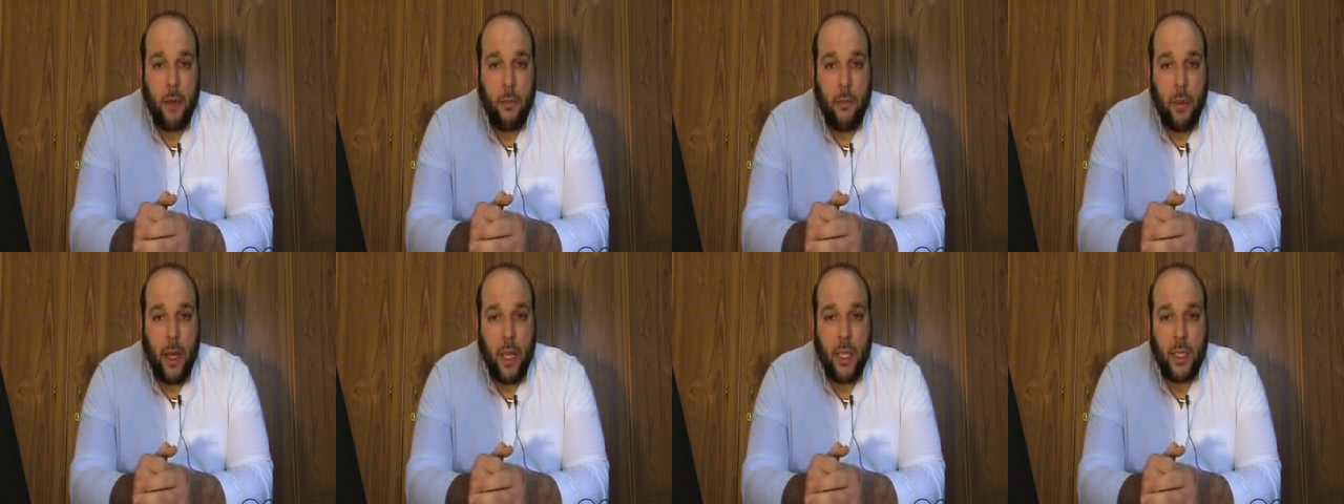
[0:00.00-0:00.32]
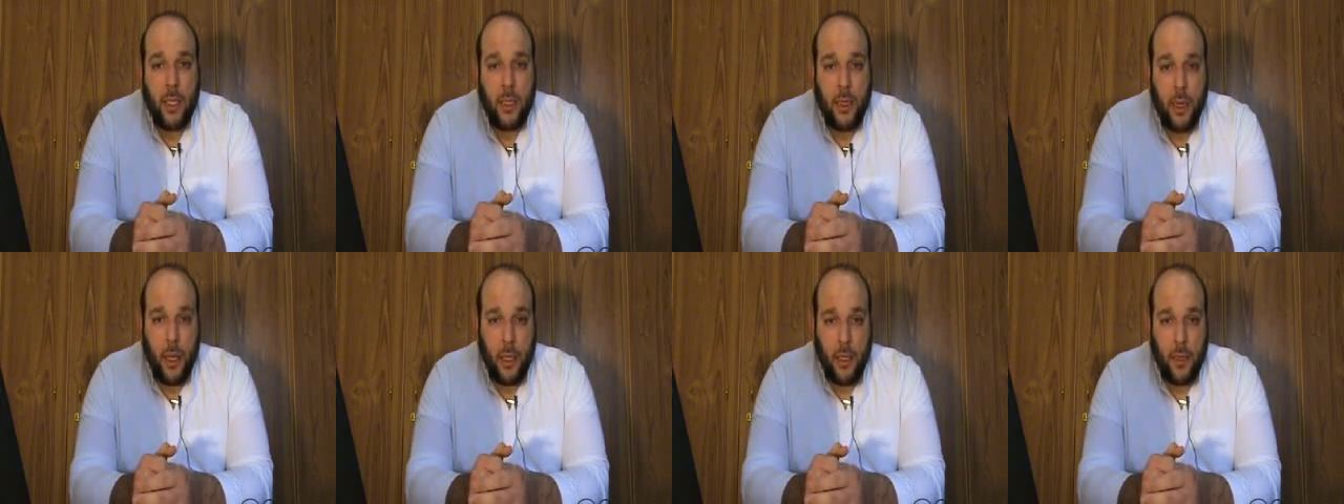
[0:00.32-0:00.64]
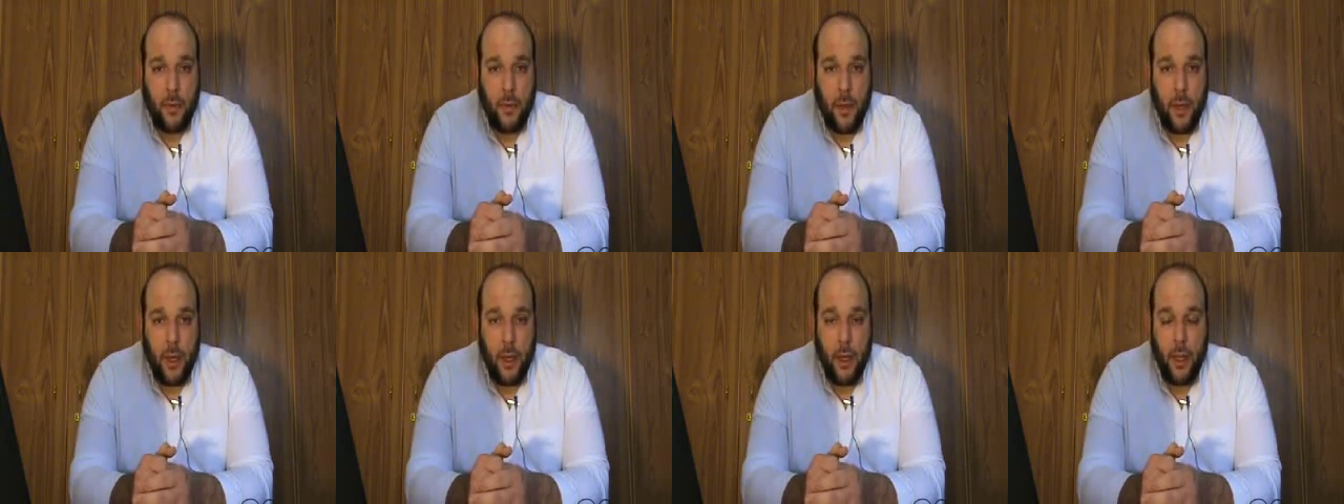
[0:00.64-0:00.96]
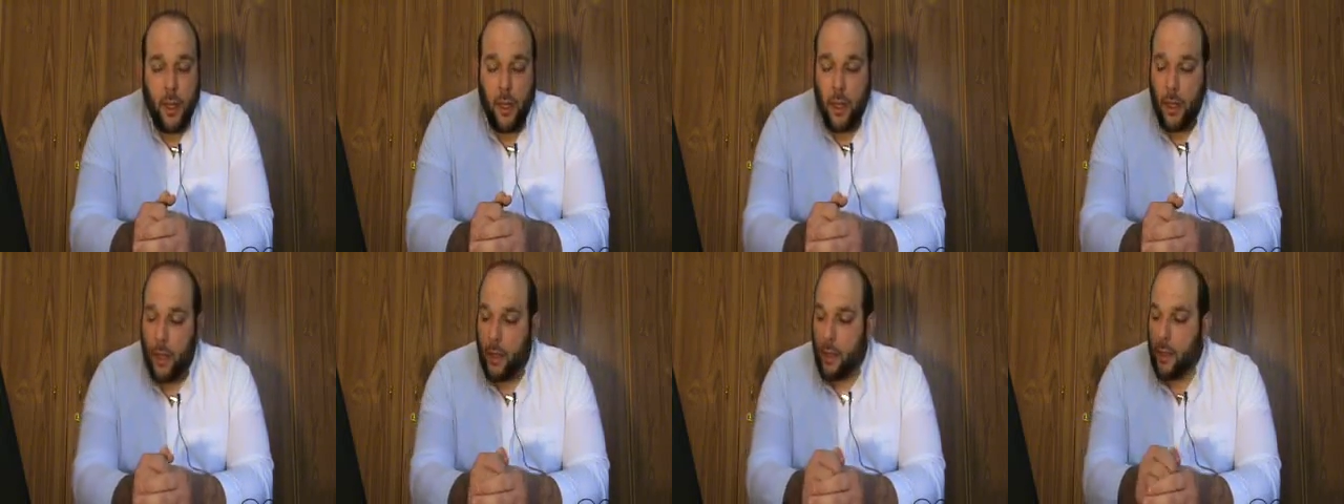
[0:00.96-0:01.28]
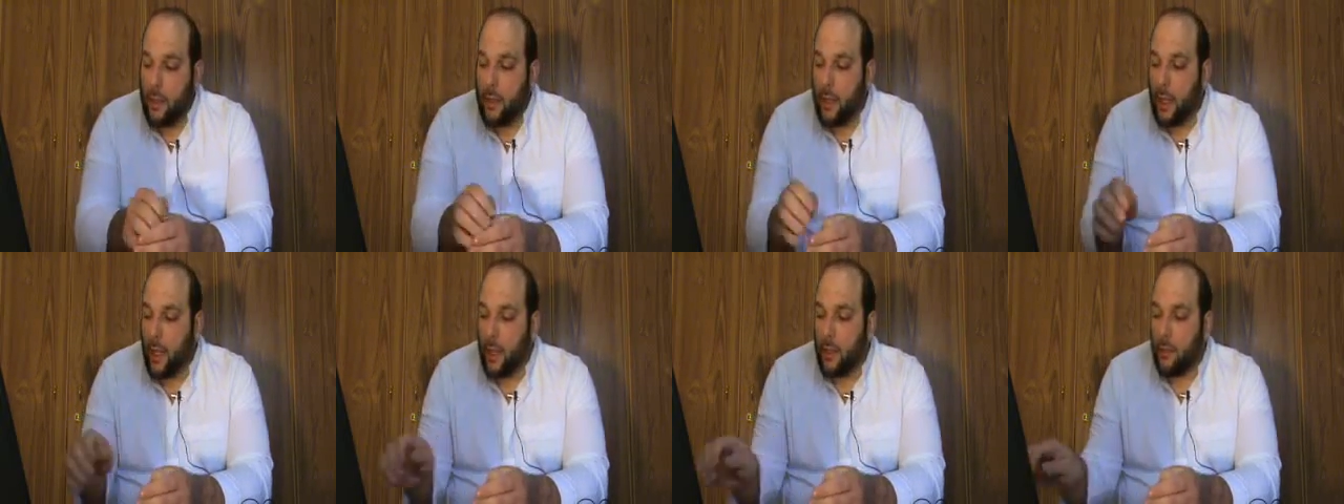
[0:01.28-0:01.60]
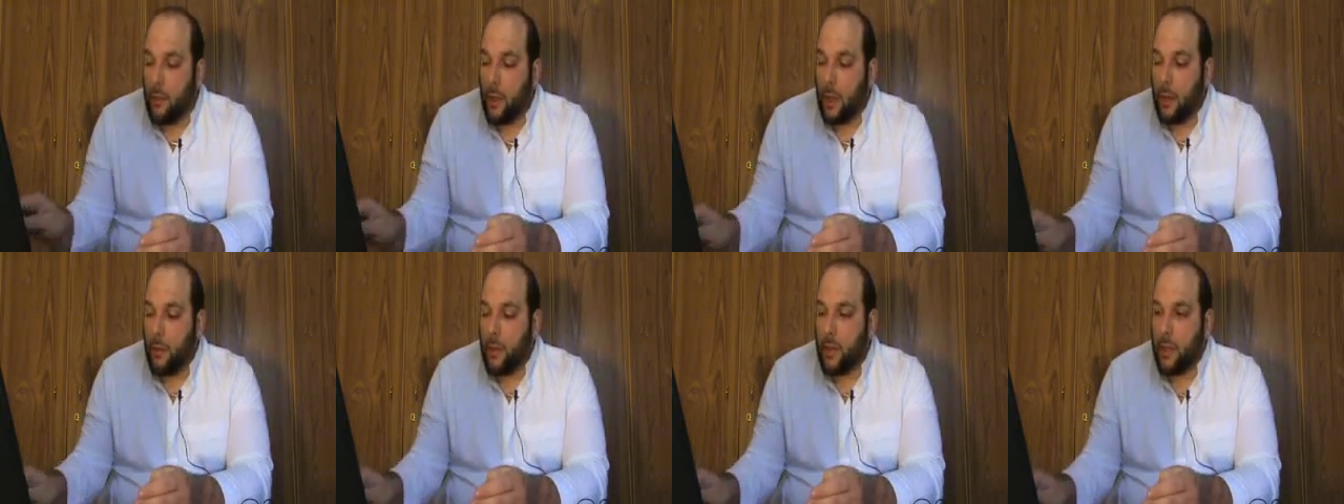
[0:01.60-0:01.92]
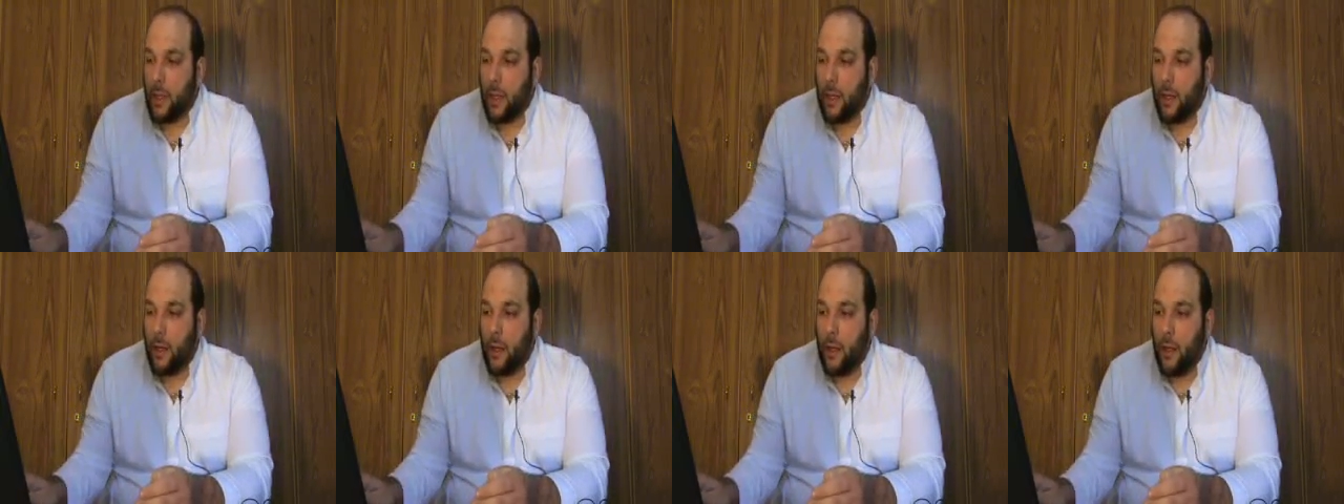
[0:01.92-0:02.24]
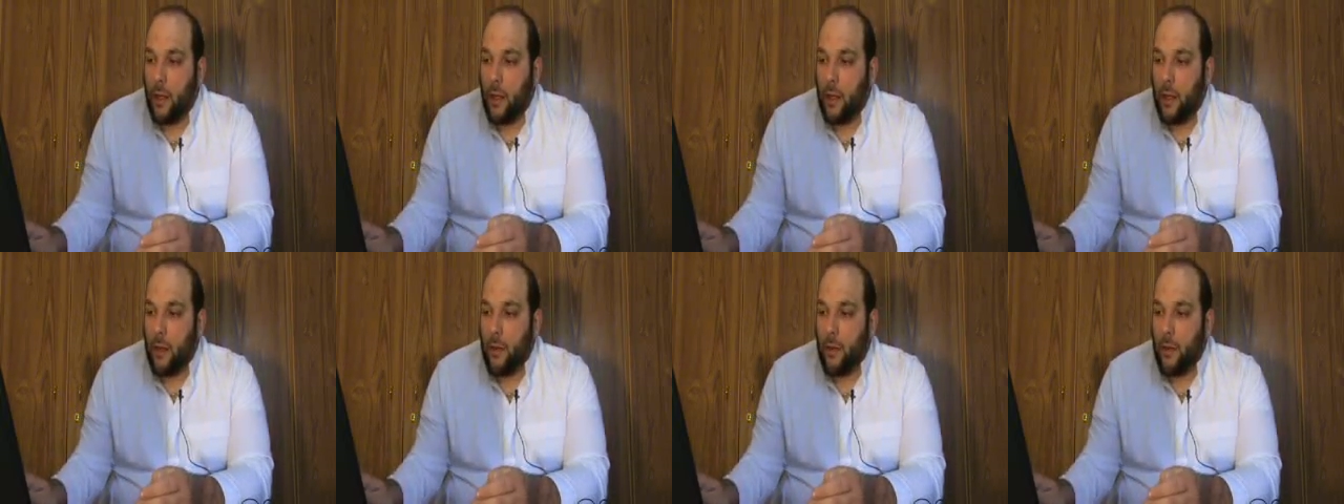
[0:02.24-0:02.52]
mass transfer. The second parameter,